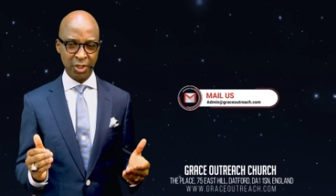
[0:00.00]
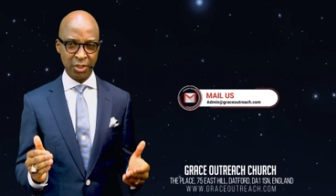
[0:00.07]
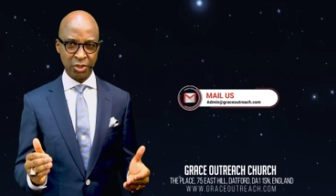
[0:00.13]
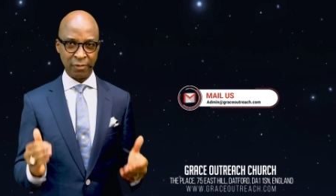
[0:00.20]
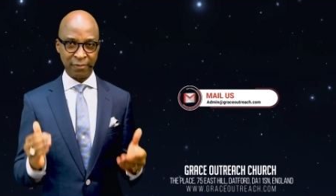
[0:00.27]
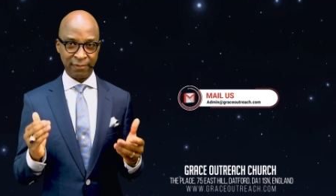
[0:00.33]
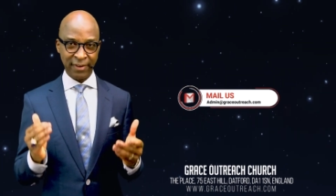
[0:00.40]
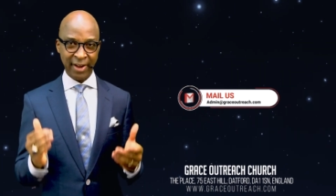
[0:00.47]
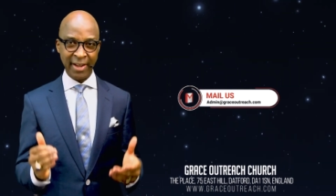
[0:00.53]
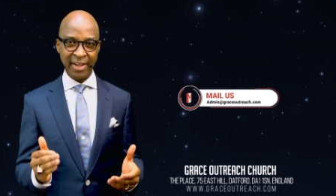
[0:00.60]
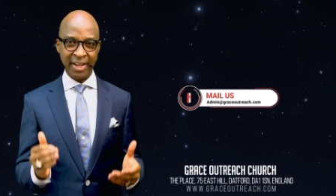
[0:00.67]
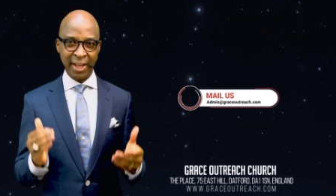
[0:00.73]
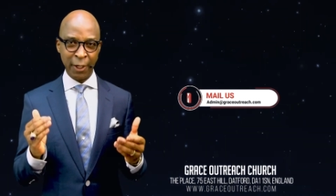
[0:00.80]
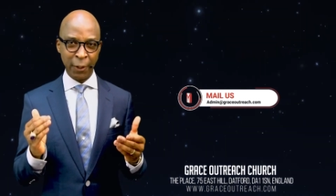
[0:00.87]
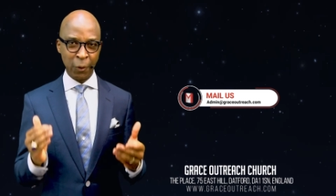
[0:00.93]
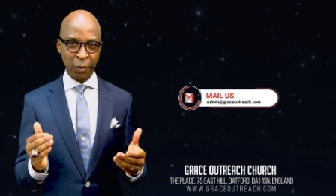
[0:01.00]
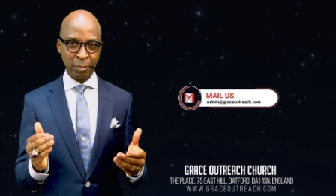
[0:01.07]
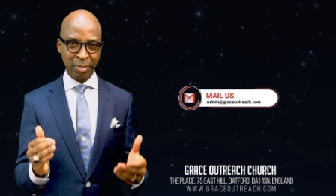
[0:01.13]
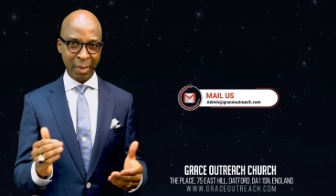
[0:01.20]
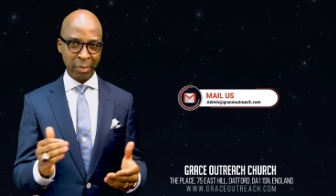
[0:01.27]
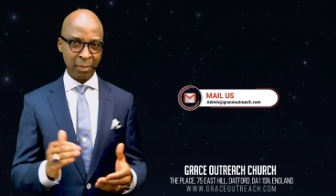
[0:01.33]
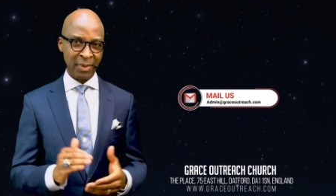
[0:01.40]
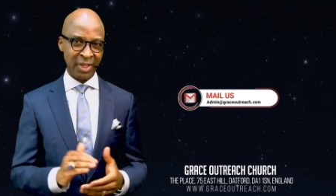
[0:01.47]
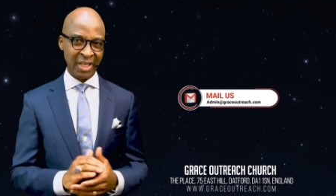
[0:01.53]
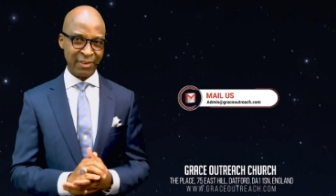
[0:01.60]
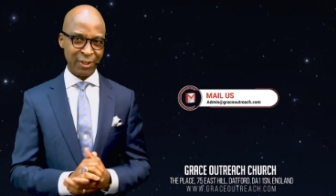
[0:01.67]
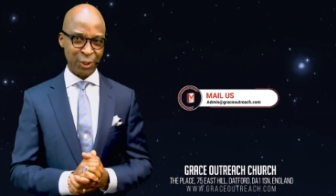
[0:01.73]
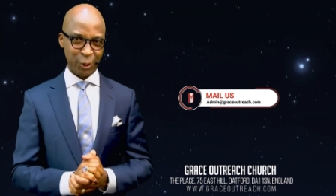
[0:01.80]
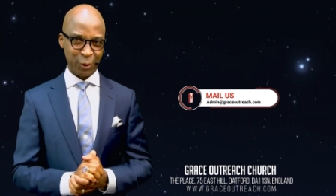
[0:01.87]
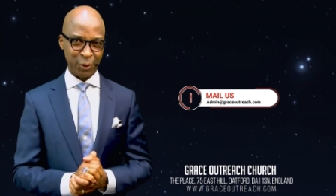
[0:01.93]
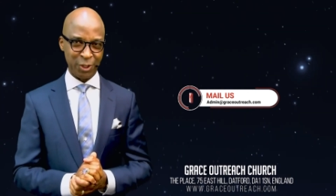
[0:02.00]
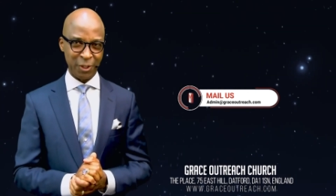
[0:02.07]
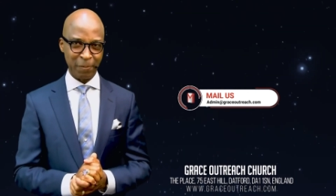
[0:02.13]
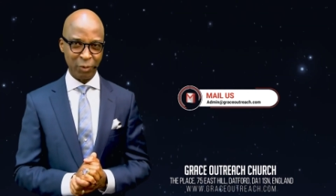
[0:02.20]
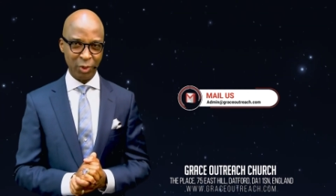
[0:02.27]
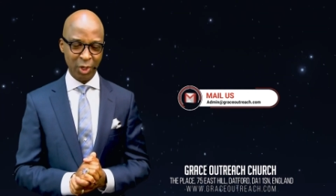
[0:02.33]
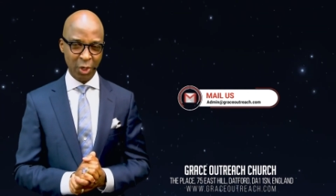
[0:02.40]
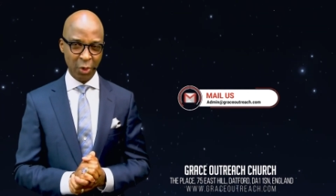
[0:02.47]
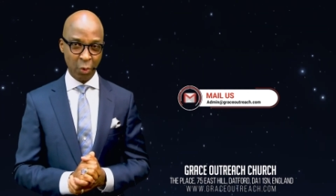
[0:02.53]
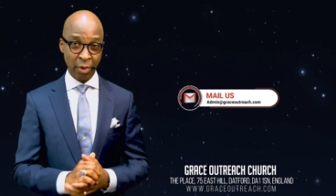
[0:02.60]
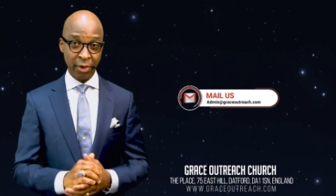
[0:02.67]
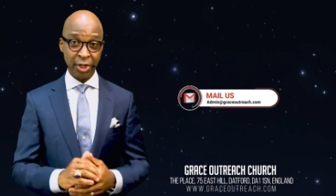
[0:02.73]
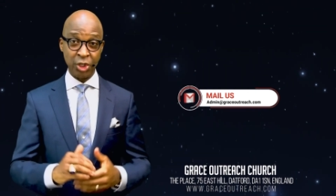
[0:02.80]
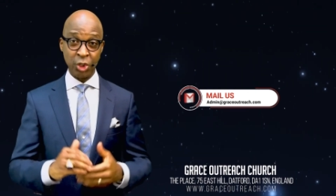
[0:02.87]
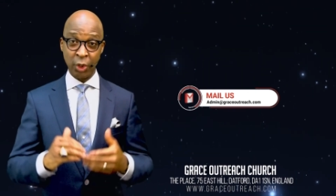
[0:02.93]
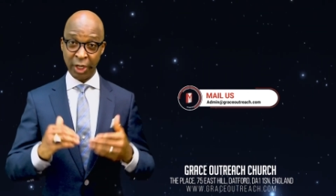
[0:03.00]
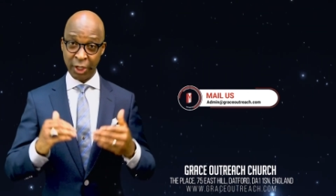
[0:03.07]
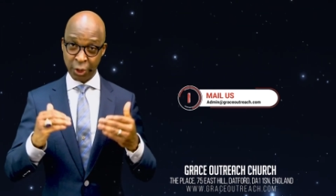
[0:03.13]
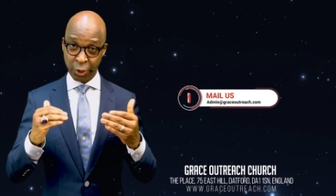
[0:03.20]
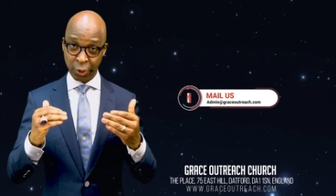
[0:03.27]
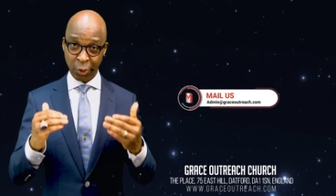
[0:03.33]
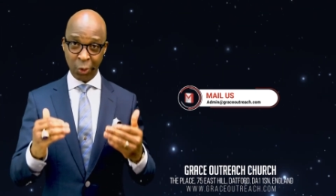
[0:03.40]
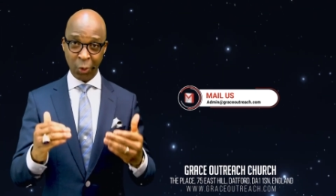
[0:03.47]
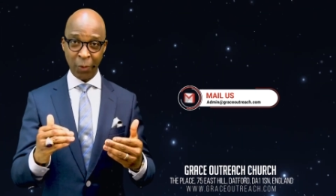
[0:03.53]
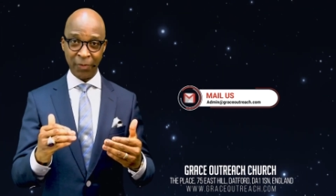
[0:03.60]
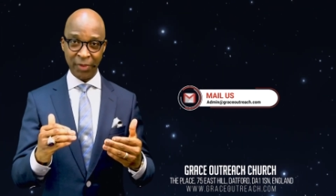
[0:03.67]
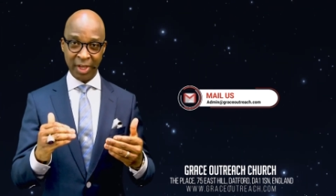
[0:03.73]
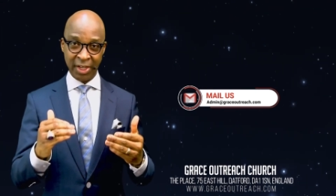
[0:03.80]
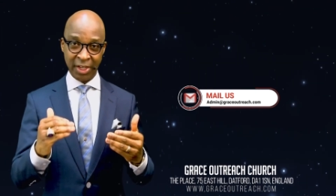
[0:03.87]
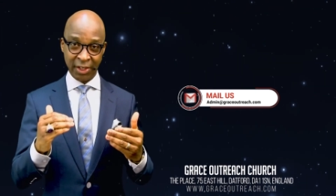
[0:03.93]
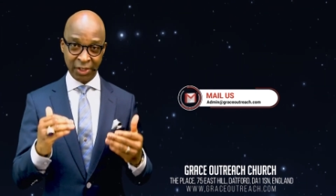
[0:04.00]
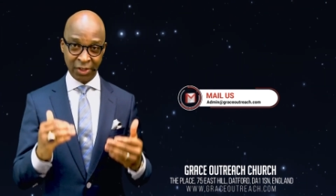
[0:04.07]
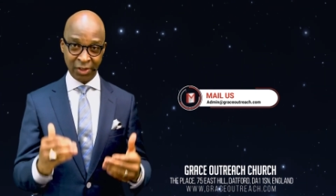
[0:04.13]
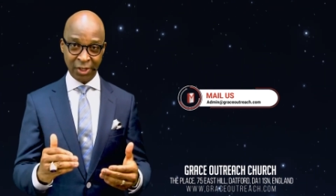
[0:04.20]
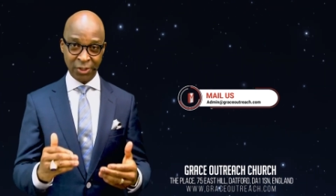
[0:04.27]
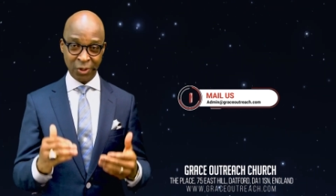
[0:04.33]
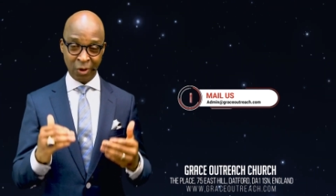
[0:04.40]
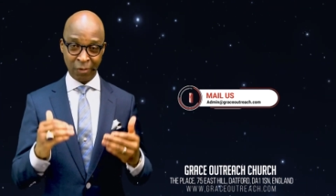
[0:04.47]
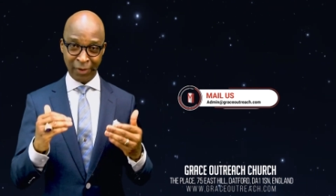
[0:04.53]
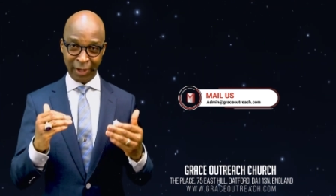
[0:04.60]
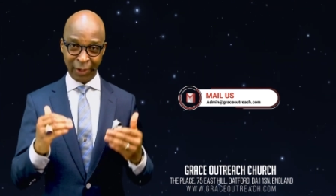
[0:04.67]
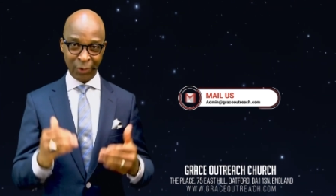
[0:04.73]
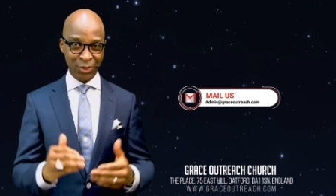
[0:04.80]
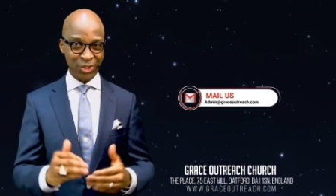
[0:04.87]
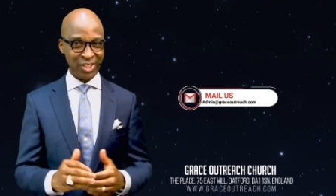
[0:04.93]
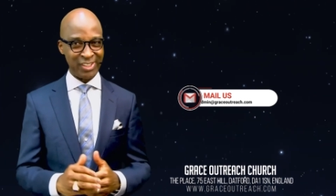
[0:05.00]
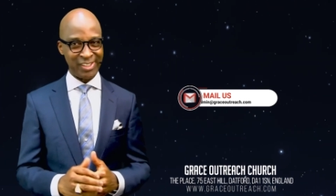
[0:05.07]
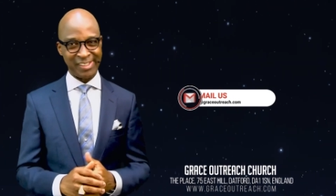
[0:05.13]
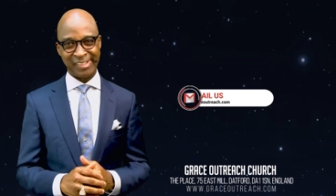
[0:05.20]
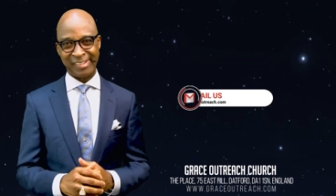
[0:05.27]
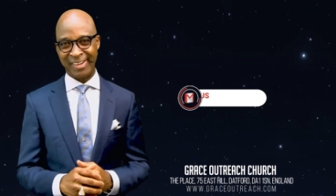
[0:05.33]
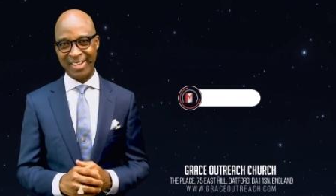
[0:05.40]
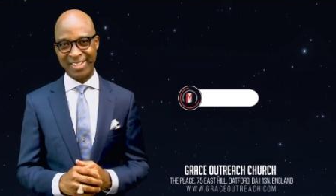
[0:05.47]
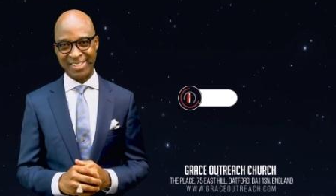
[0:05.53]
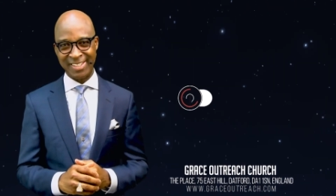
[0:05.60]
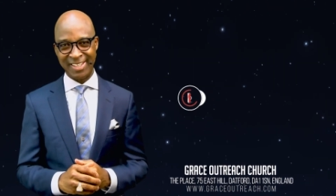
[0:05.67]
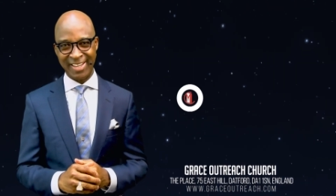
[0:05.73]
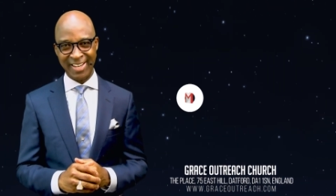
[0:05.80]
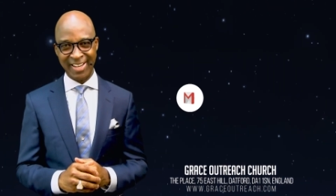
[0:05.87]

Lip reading: to find a good Bible-believing church wherein you can grow in the knowledge of our Lord Jesus Christ.